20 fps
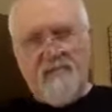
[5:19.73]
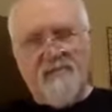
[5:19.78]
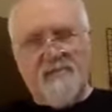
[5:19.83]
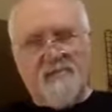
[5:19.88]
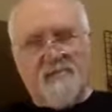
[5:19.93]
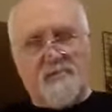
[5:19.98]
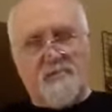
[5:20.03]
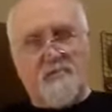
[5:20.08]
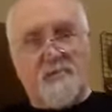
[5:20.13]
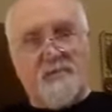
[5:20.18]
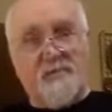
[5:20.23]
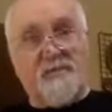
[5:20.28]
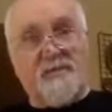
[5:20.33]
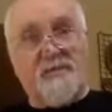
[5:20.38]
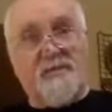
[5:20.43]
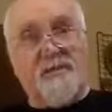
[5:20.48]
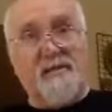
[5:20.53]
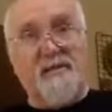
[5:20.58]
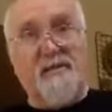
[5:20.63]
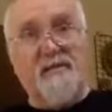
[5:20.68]
So once
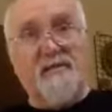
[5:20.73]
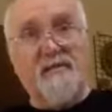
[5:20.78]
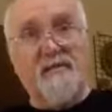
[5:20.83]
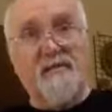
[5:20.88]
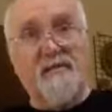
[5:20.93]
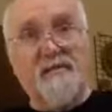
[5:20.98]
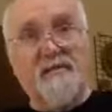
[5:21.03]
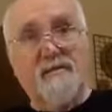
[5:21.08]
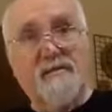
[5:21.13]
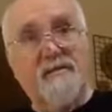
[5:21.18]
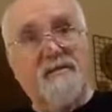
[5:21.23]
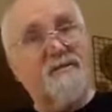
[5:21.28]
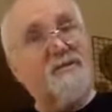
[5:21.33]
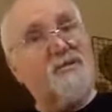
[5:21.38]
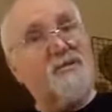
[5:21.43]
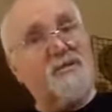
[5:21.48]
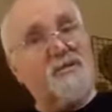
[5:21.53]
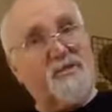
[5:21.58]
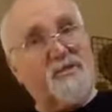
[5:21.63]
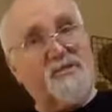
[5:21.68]
again,
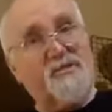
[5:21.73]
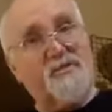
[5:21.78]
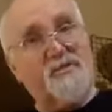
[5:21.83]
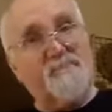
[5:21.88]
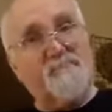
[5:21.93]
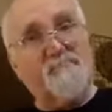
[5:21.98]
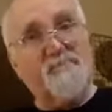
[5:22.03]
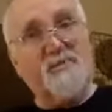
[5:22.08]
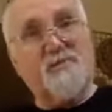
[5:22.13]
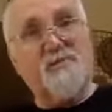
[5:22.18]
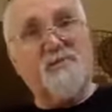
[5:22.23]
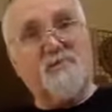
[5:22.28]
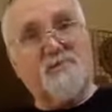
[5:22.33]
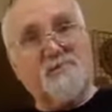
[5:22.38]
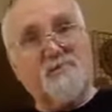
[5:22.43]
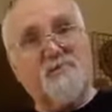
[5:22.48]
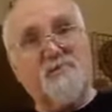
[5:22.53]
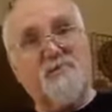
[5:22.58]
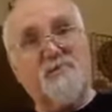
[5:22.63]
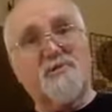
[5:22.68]
systems,
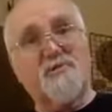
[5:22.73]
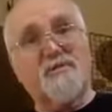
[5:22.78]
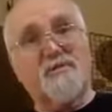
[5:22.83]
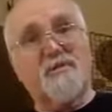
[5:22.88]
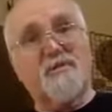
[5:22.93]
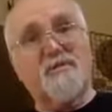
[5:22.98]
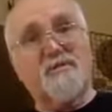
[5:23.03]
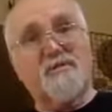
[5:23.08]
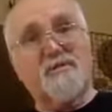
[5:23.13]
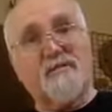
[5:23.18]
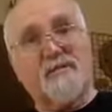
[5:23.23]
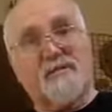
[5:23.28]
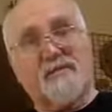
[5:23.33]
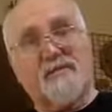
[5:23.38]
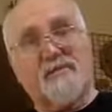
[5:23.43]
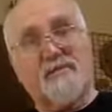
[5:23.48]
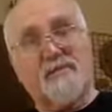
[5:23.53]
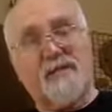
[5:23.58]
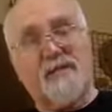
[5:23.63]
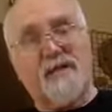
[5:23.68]
tools and techniques,